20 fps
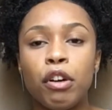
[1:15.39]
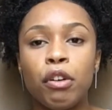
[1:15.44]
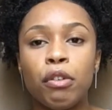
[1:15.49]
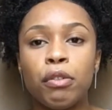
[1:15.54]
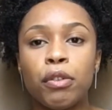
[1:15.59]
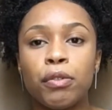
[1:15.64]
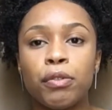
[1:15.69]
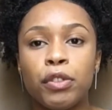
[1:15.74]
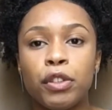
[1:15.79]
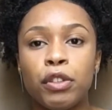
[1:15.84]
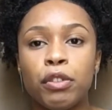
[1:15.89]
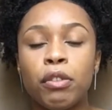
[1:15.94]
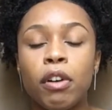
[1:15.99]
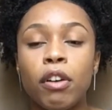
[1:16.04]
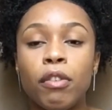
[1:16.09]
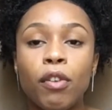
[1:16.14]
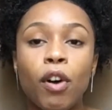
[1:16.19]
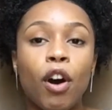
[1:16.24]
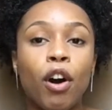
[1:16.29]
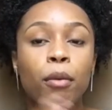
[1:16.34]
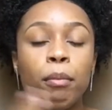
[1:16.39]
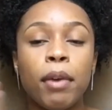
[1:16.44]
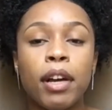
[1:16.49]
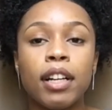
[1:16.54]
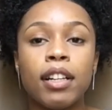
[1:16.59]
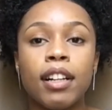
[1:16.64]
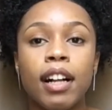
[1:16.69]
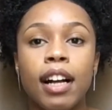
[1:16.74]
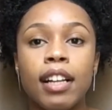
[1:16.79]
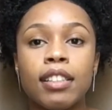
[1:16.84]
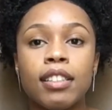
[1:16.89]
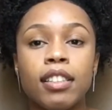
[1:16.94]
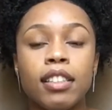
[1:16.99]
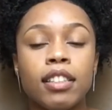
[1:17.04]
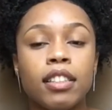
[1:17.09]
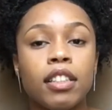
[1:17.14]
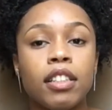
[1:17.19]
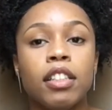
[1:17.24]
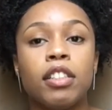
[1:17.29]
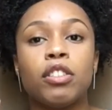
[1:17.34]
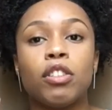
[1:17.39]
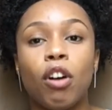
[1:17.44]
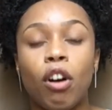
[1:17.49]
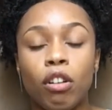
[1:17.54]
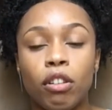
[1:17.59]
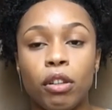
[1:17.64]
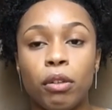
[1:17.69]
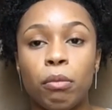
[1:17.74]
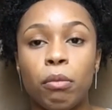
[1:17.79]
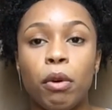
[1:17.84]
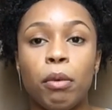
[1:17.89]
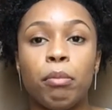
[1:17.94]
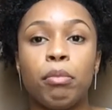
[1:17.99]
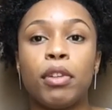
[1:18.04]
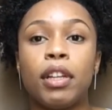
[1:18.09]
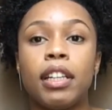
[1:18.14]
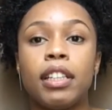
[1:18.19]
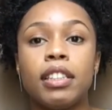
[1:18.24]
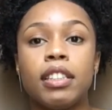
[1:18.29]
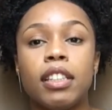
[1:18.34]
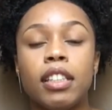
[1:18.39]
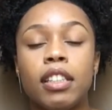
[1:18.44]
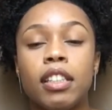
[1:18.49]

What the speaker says: overview of all my classes and it's all in one place